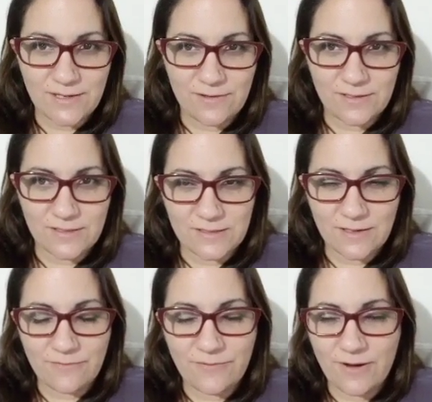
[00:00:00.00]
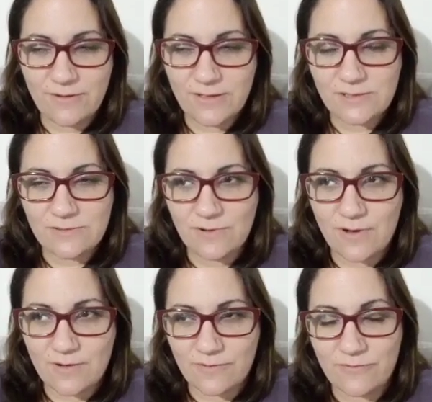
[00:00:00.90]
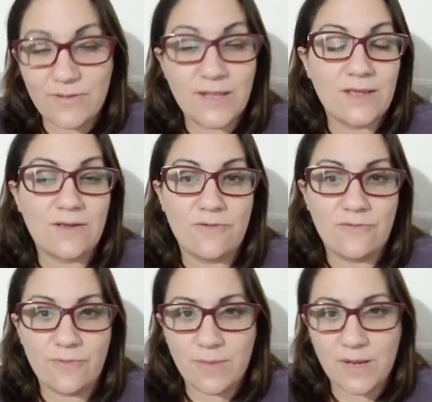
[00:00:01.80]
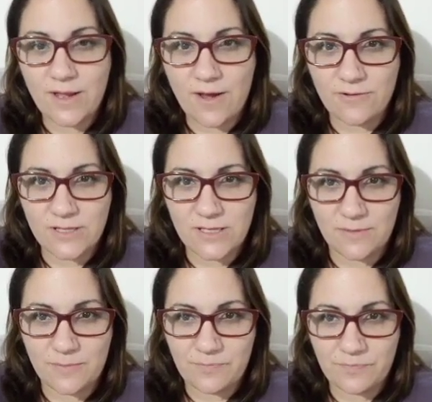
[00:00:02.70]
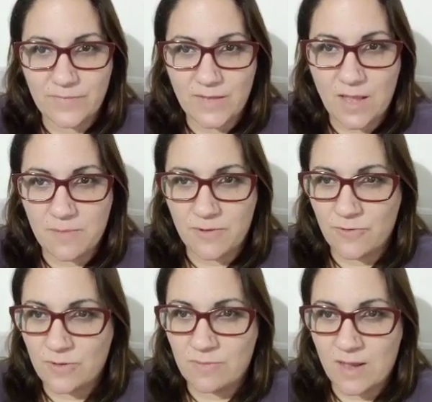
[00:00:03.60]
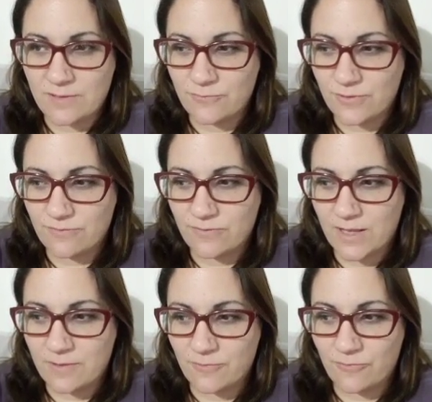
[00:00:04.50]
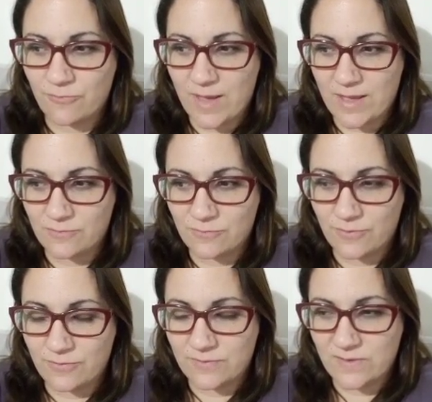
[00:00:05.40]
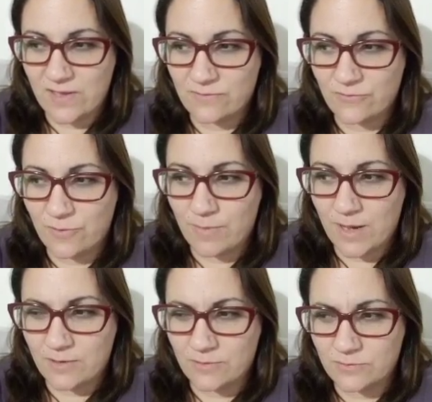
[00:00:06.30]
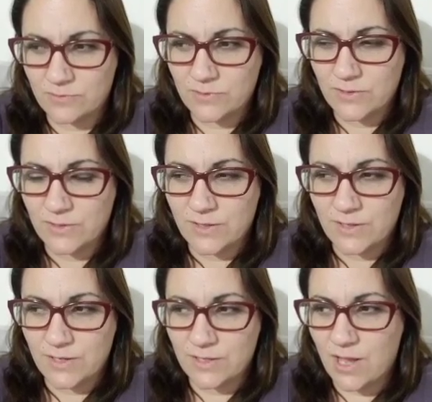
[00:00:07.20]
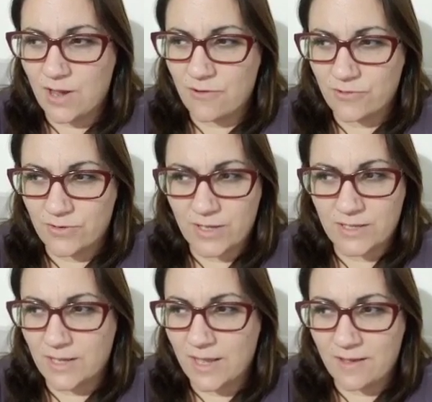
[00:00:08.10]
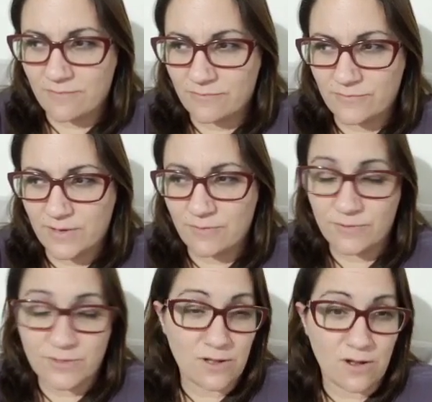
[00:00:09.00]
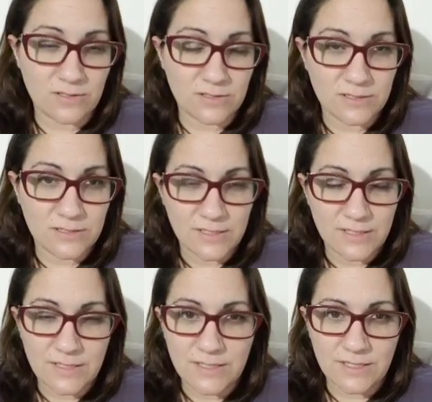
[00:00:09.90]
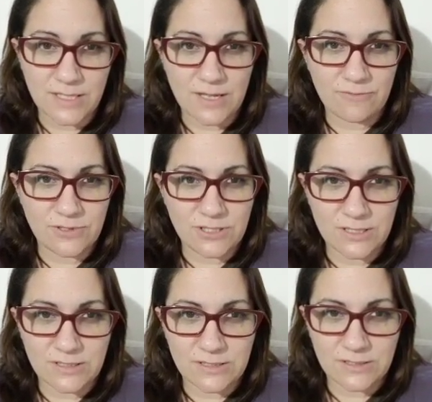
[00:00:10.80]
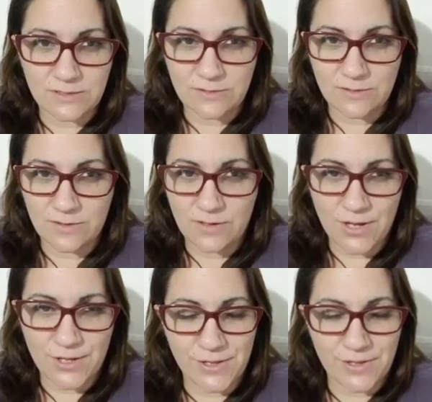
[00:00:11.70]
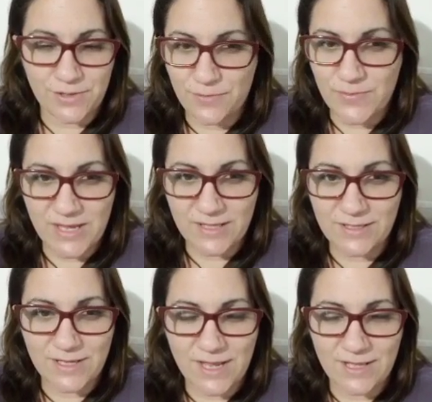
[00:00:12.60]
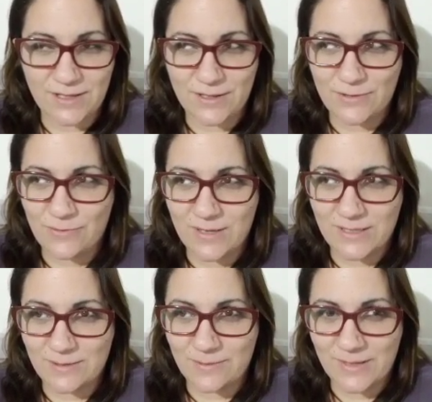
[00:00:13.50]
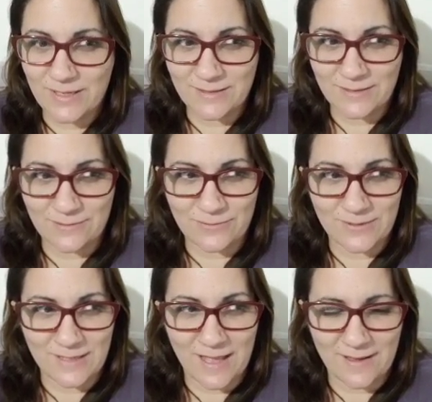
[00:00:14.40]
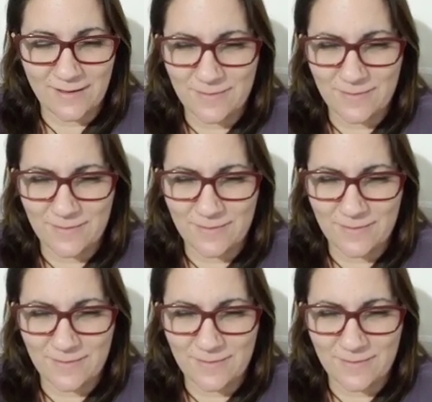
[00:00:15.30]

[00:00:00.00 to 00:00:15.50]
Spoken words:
there is a very strong feeling of familiarity. I mean, with my twin flame, we've sat for about an hour and a half and we talked. And then we just got intimate and it was amazing. It was like,